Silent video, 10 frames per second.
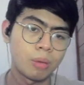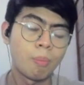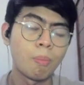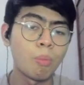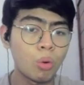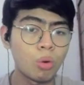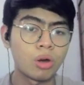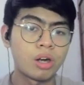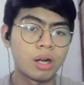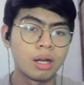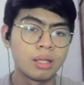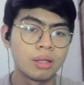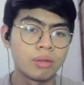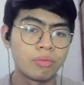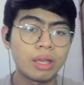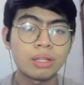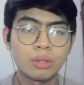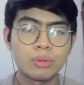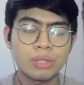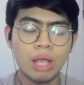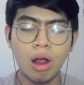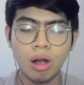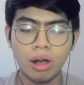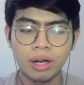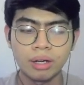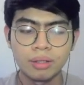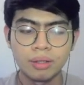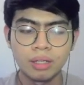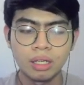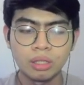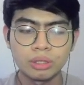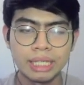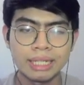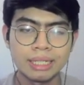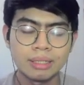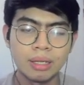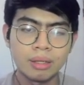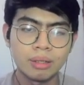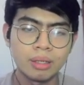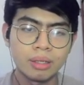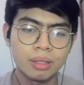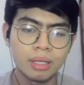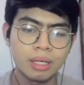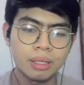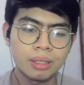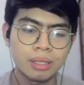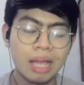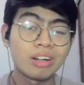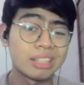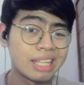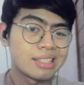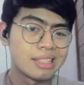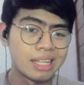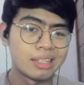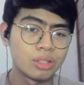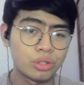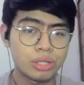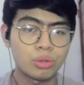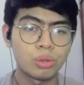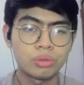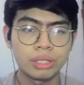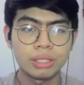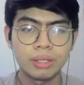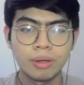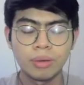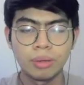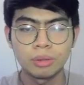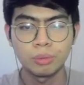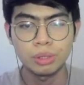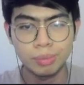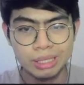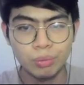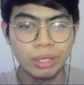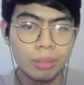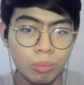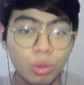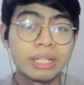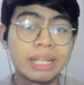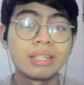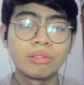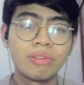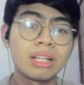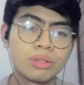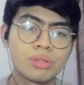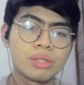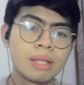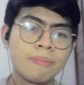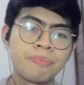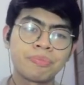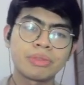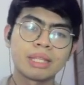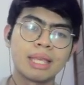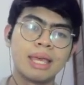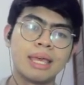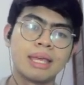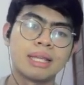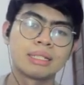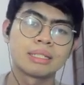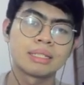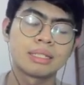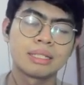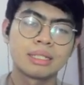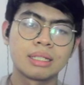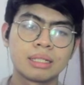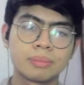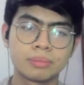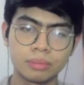more values are located are less than the threshold rate, which means we get more negative values, and um,